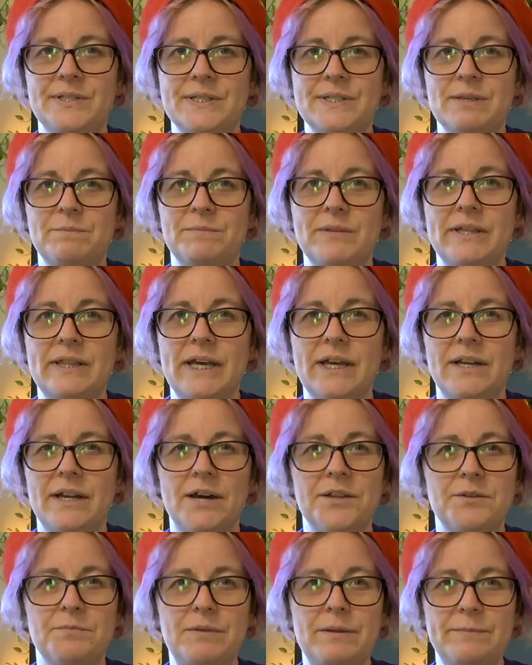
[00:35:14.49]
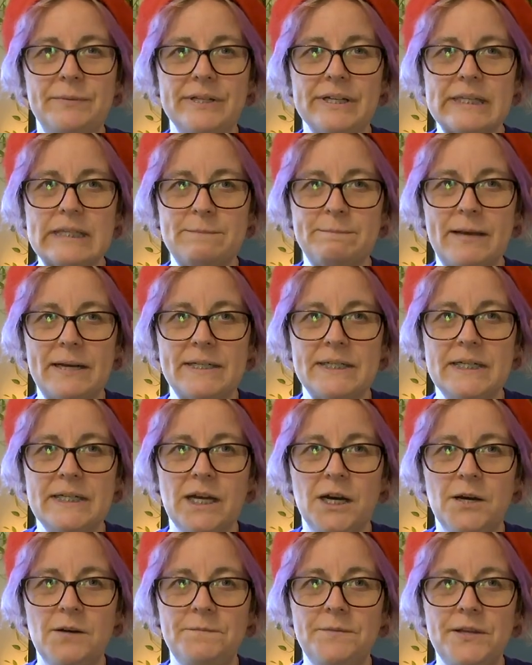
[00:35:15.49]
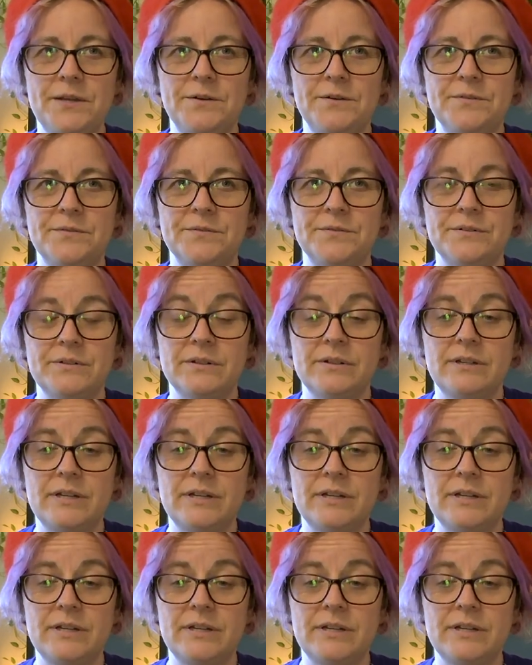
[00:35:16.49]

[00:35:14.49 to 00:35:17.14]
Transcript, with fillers: to something that other people expected of you,